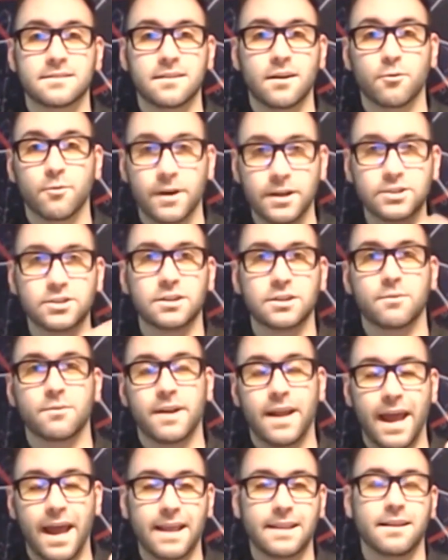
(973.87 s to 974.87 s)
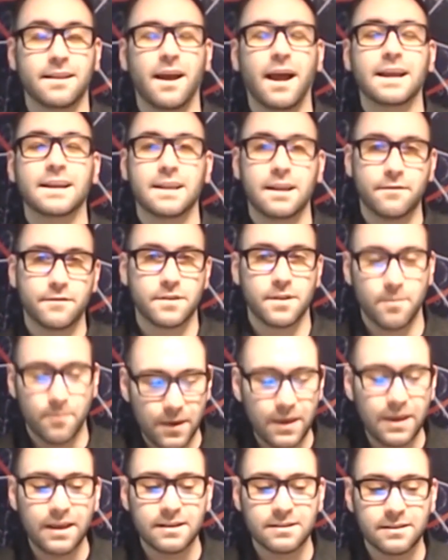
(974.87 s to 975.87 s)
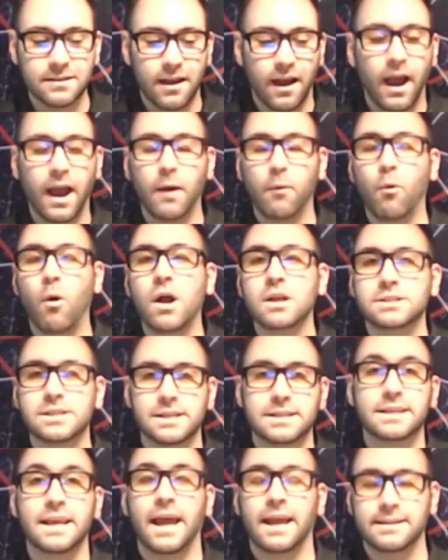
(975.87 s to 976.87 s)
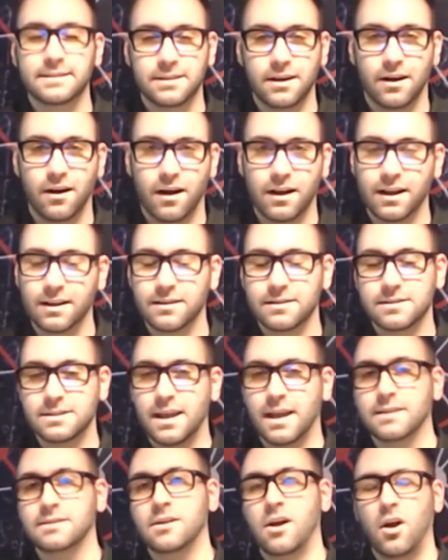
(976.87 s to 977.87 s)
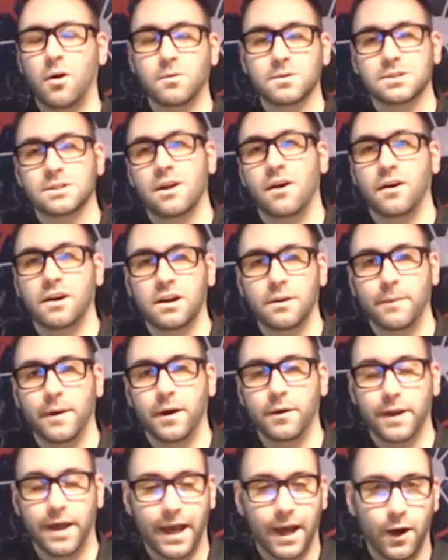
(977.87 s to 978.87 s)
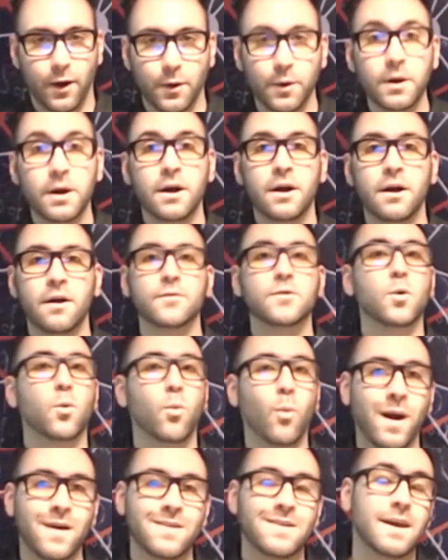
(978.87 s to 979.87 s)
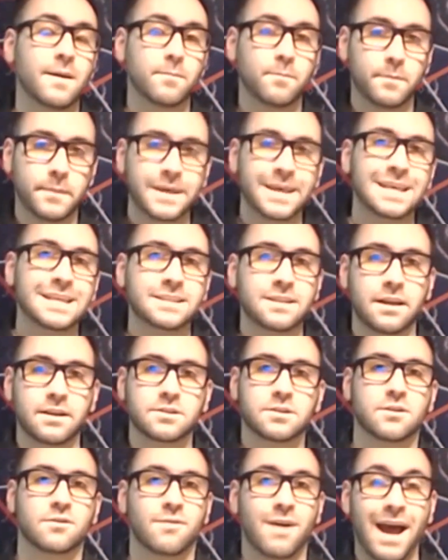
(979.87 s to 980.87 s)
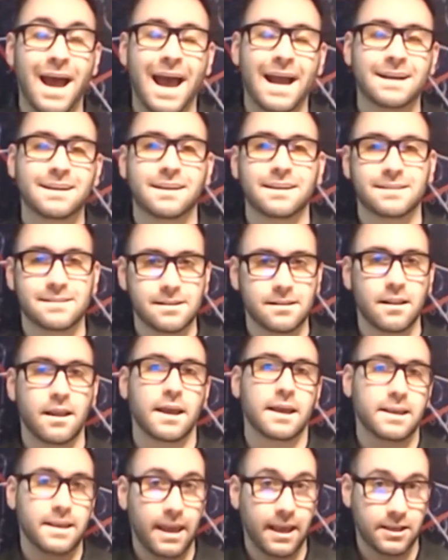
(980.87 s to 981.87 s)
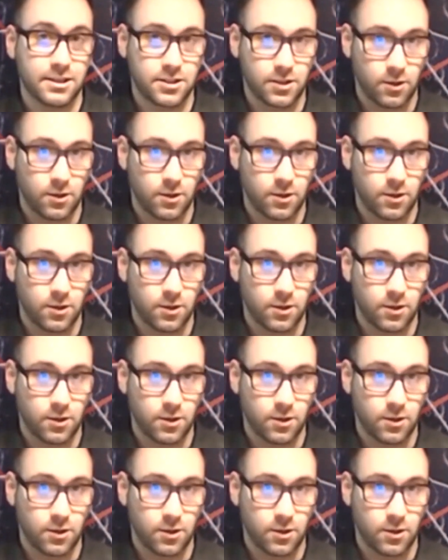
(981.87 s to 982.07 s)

originally when I had the idea for the bees, I watched a TED Talk, and this TED Talk was talking about how the way that bees interact is like a